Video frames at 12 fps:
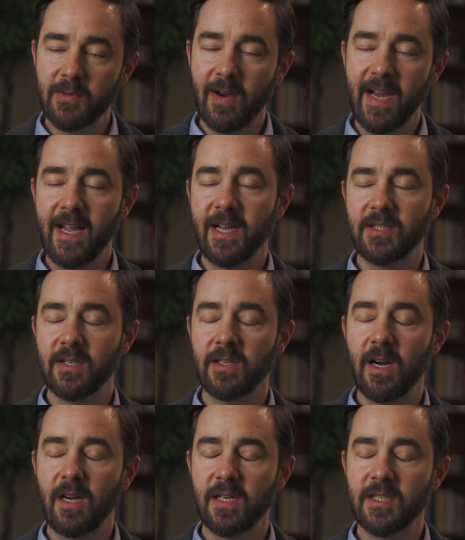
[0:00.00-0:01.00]
a radiation
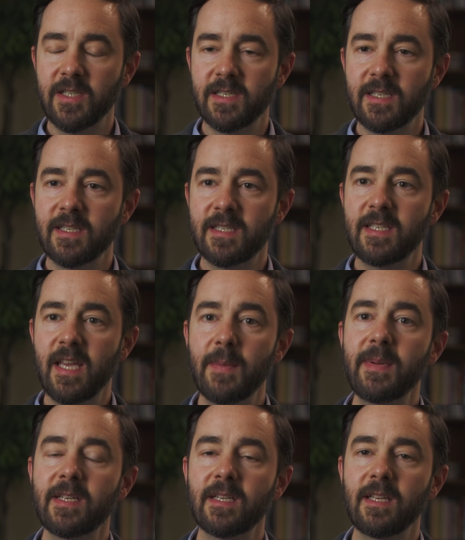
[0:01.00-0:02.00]
oncologist is
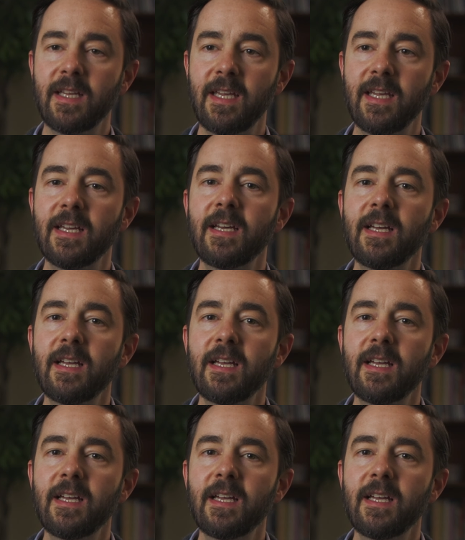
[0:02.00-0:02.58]
typically